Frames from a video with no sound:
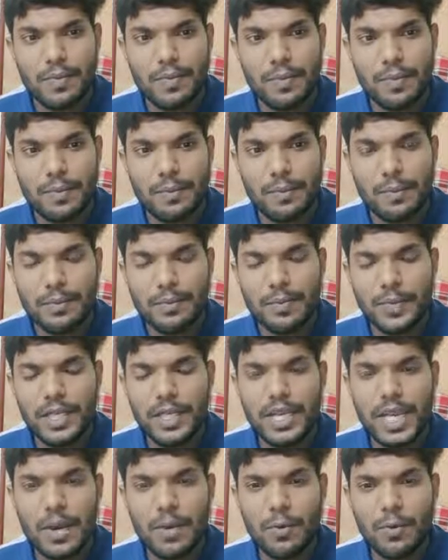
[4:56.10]
suppose
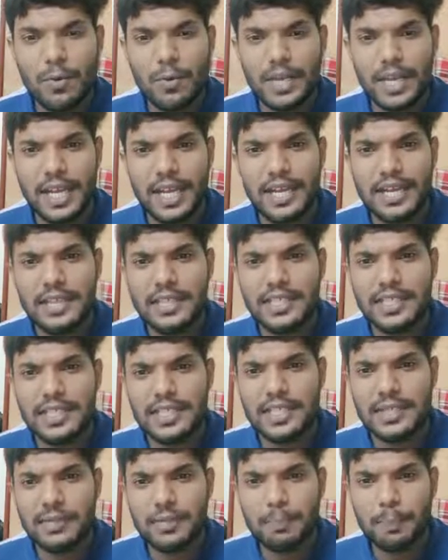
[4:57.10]
we now take
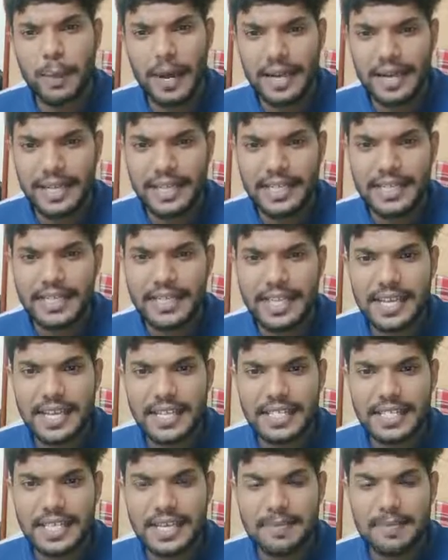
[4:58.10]
a practical
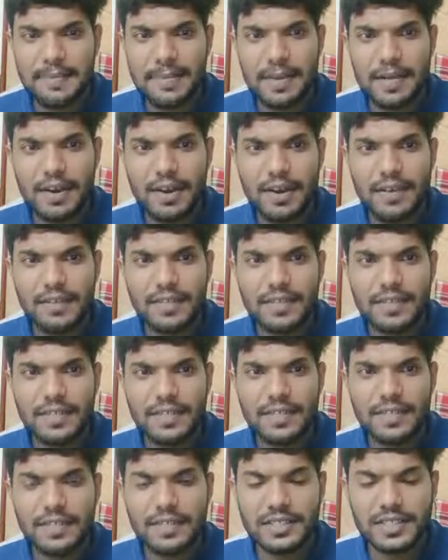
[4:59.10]
example of
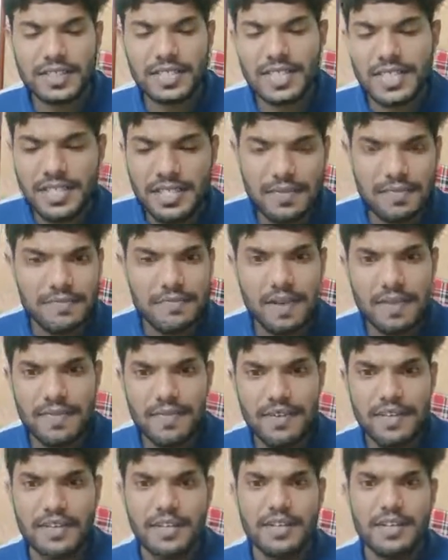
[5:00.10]
a string
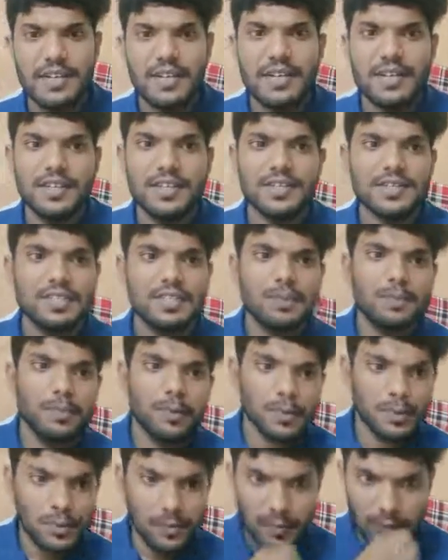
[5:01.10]
buffer.
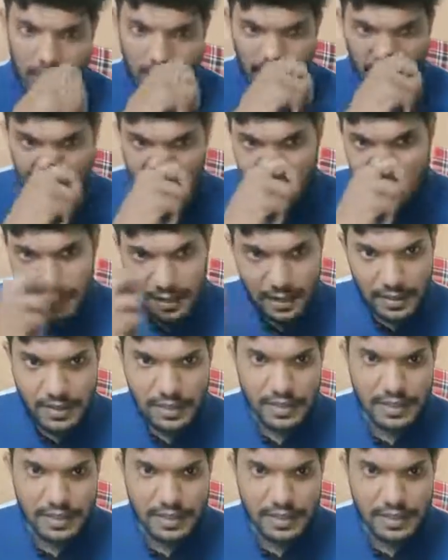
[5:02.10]
suppose we can